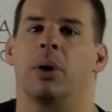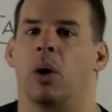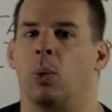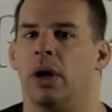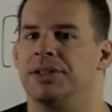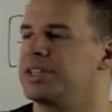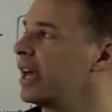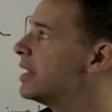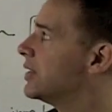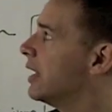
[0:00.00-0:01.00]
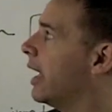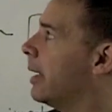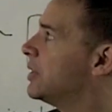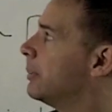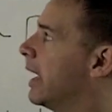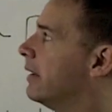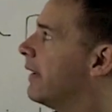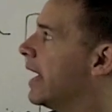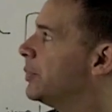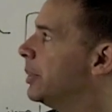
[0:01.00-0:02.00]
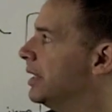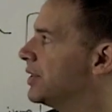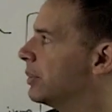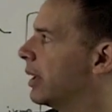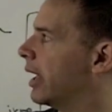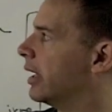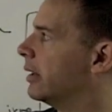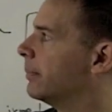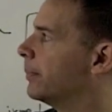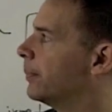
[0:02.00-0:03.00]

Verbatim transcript: part one says M sub A divides P sub A.